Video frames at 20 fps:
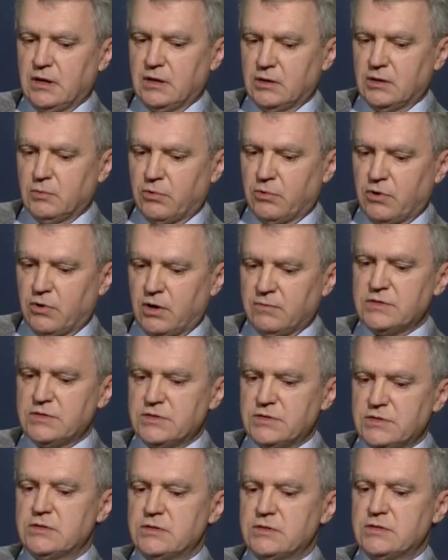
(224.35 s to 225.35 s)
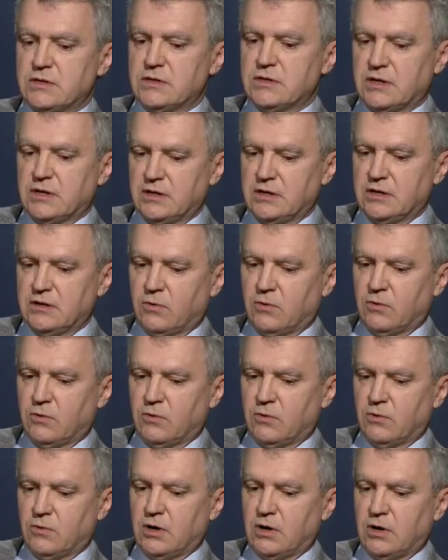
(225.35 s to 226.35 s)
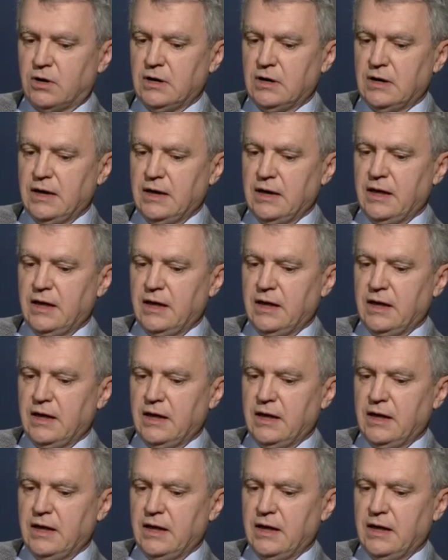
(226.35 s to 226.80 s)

in the provinces and in Ottawa,